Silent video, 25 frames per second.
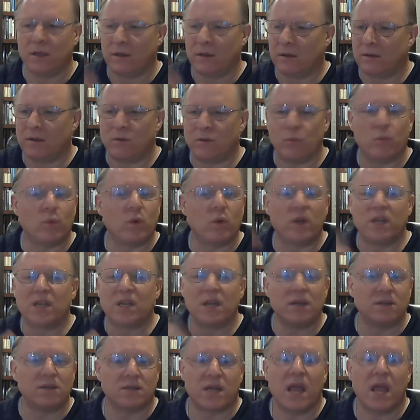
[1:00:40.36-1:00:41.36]
it
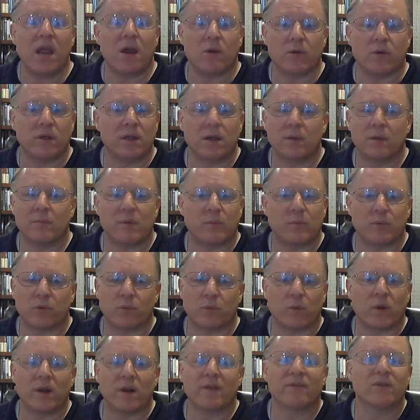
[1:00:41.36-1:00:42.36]
doesn't care. We can come up with
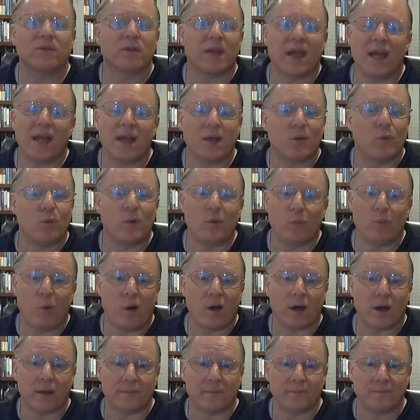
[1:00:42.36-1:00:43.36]
whatever the heck we
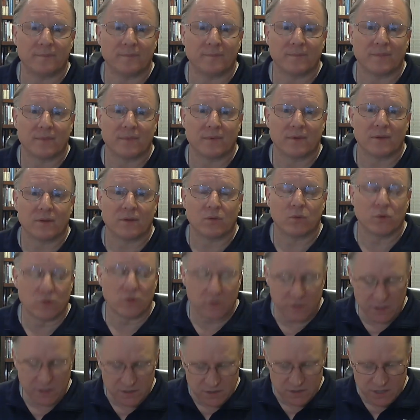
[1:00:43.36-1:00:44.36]
want. The
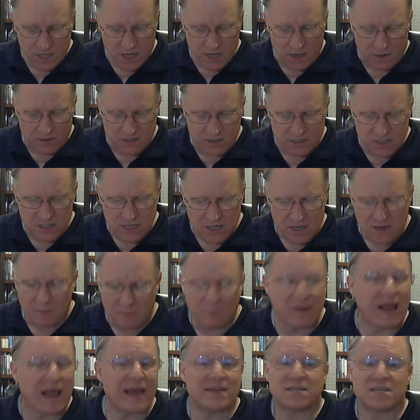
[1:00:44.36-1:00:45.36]
world doesn't care. It's
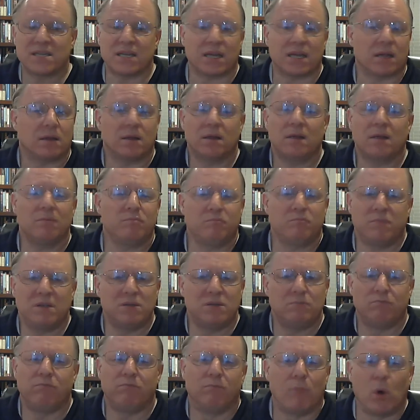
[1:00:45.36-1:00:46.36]
plastic. It can
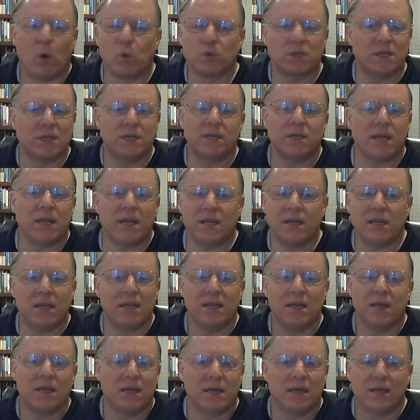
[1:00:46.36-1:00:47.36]
be molded into
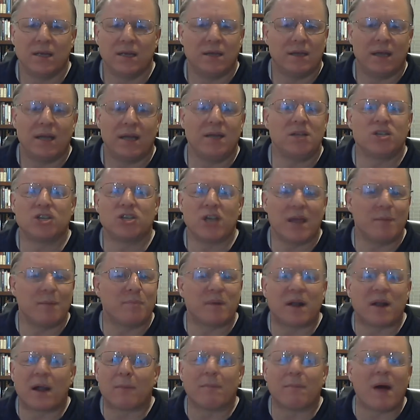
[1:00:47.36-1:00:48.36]
any shape
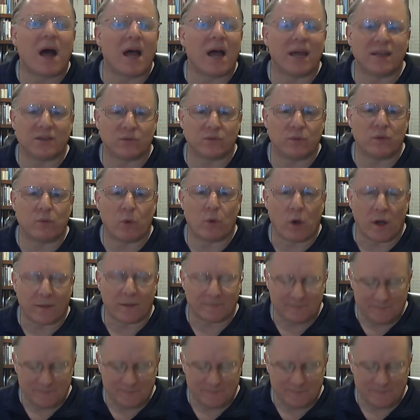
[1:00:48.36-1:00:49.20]
in our minds we want,